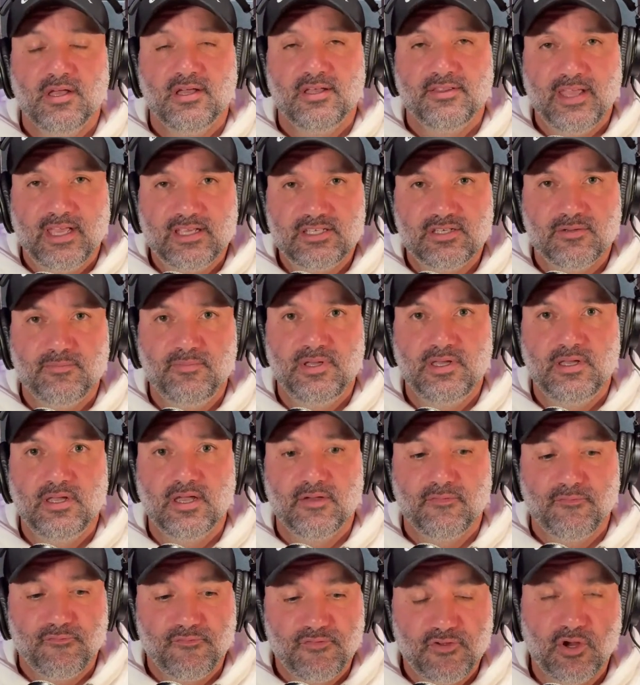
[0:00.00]
They should be
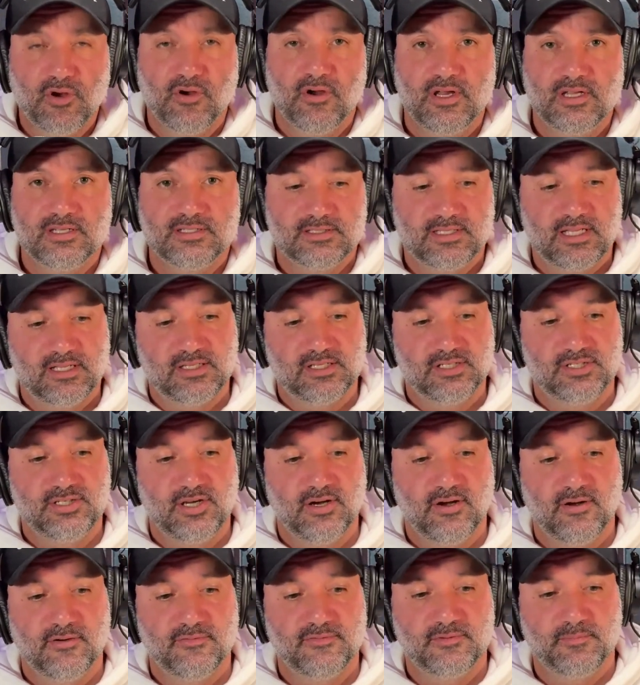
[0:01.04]
furious that the
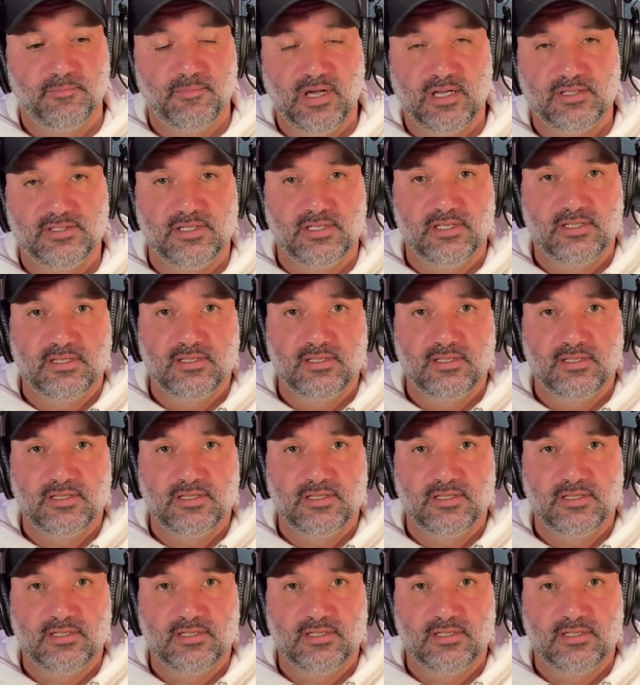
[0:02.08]
sheriff's budget